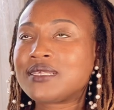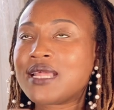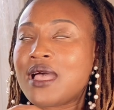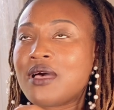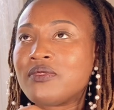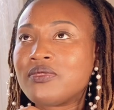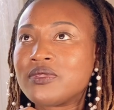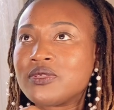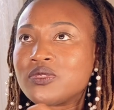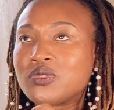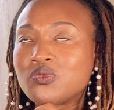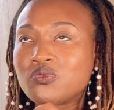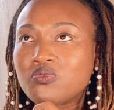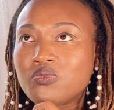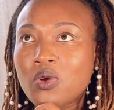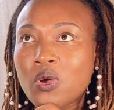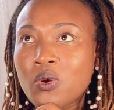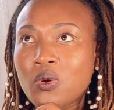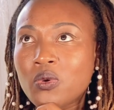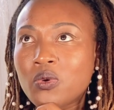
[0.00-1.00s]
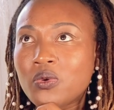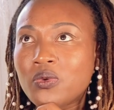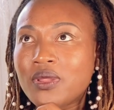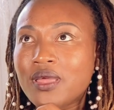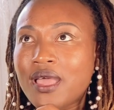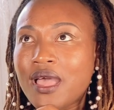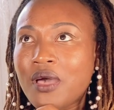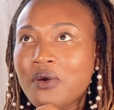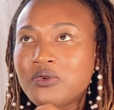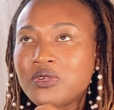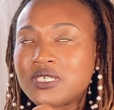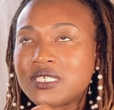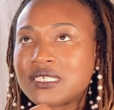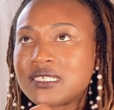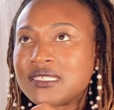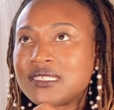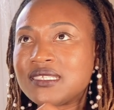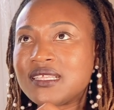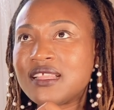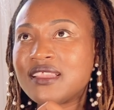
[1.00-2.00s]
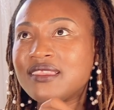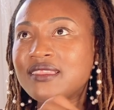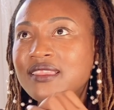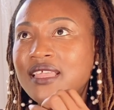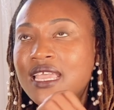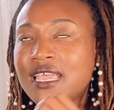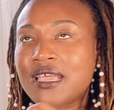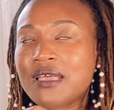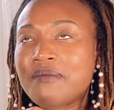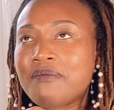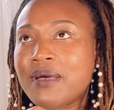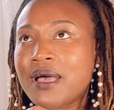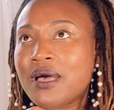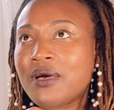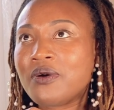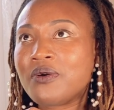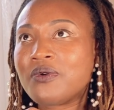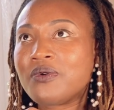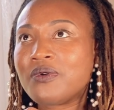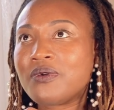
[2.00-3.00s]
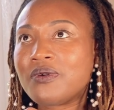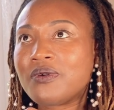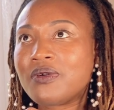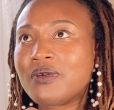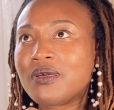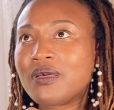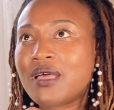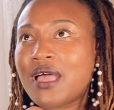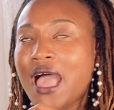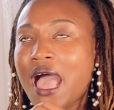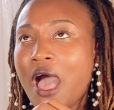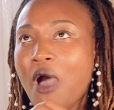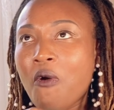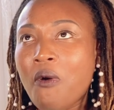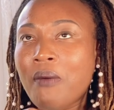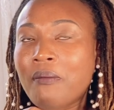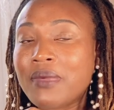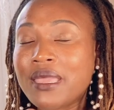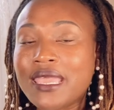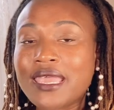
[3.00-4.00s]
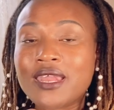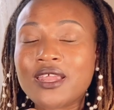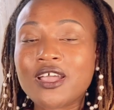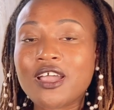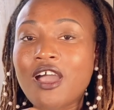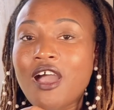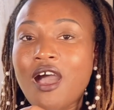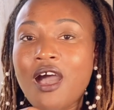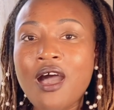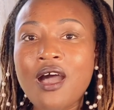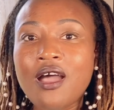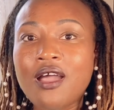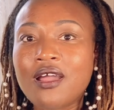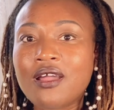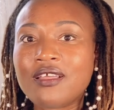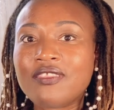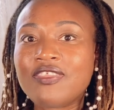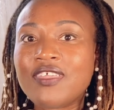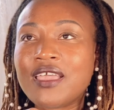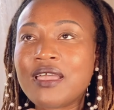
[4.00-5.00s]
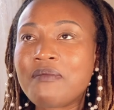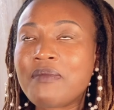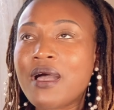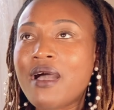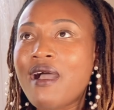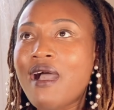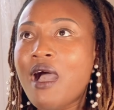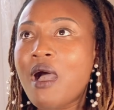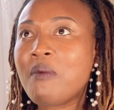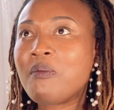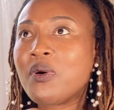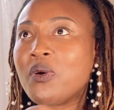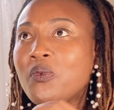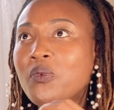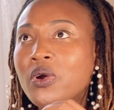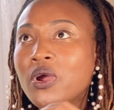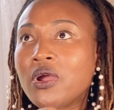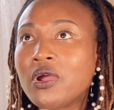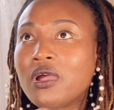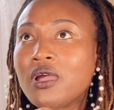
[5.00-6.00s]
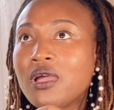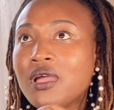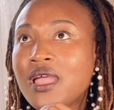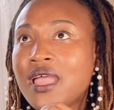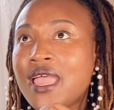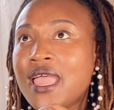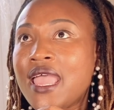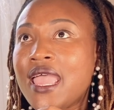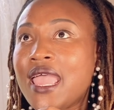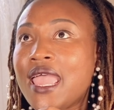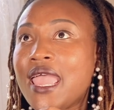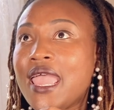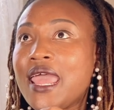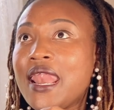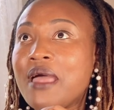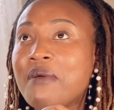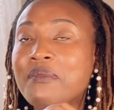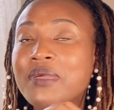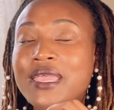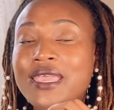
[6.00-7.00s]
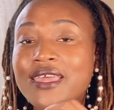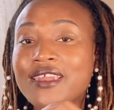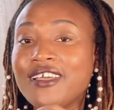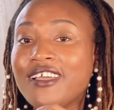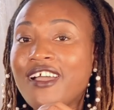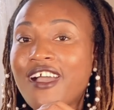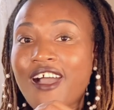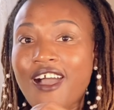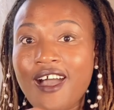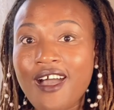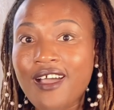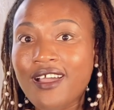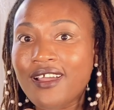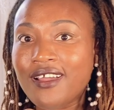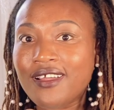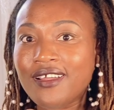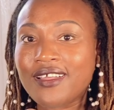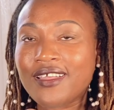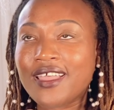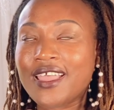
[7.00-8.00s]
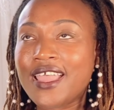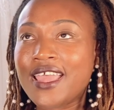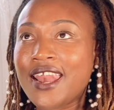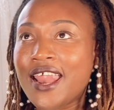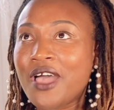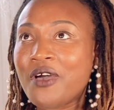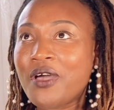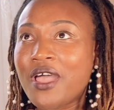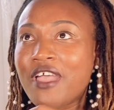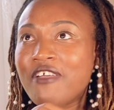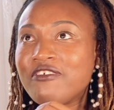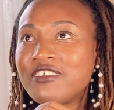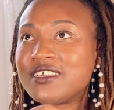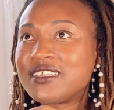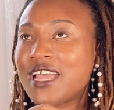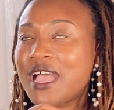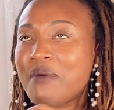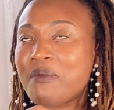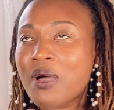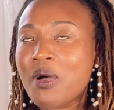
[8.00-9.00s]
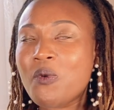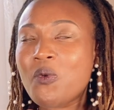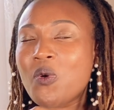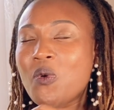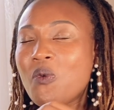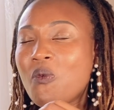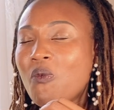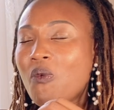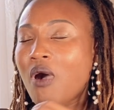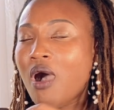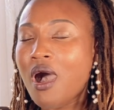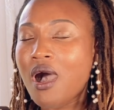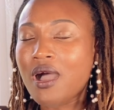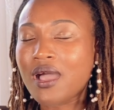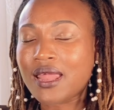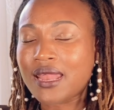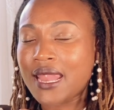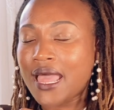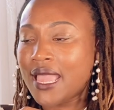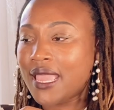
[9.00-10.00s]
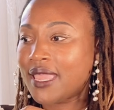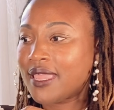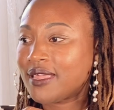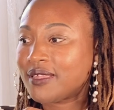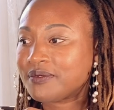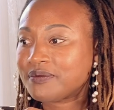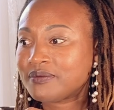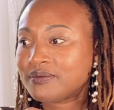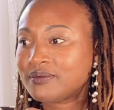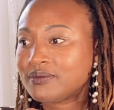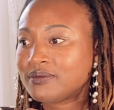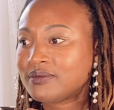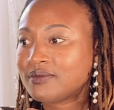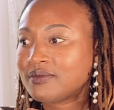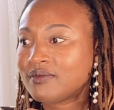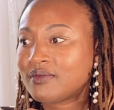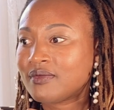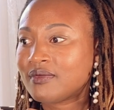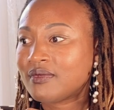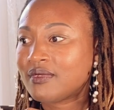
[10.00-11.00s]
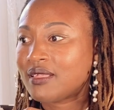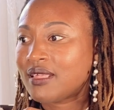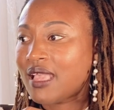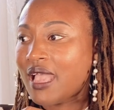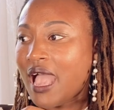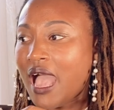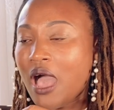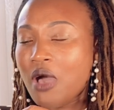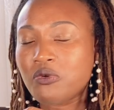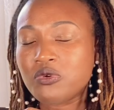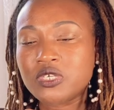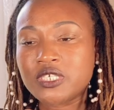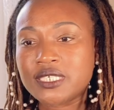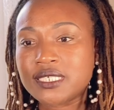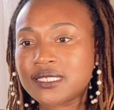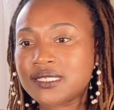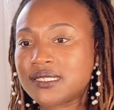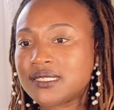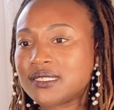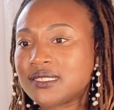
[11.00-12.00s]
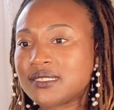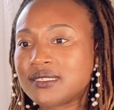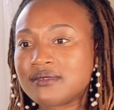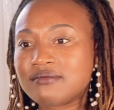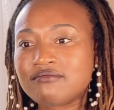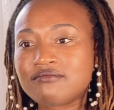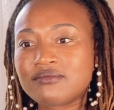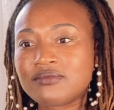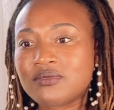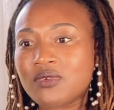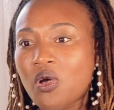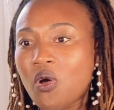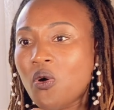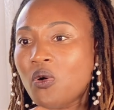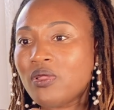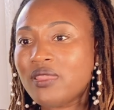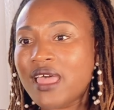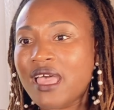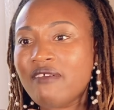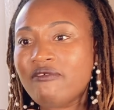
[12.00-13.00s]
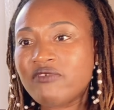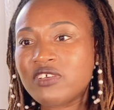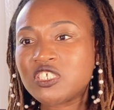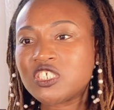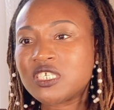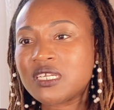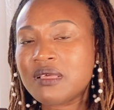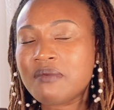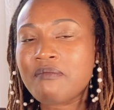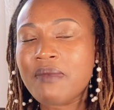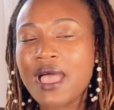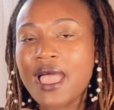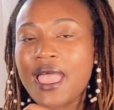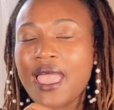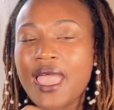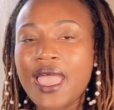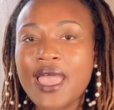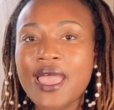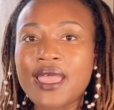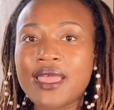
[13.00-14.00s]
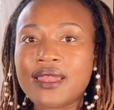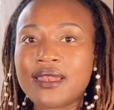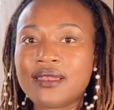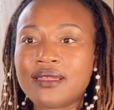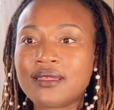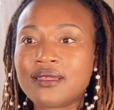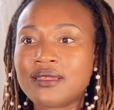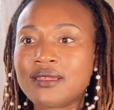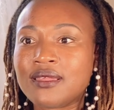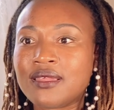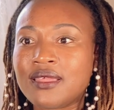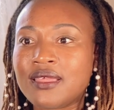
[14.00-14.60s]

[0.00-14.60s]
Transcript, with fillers: down this road, I would just think about how I'm gonna get a car, think about how I'm gonna work and I'm gonna get a car. And now every time I will walk, like I would just hold that vision in my head.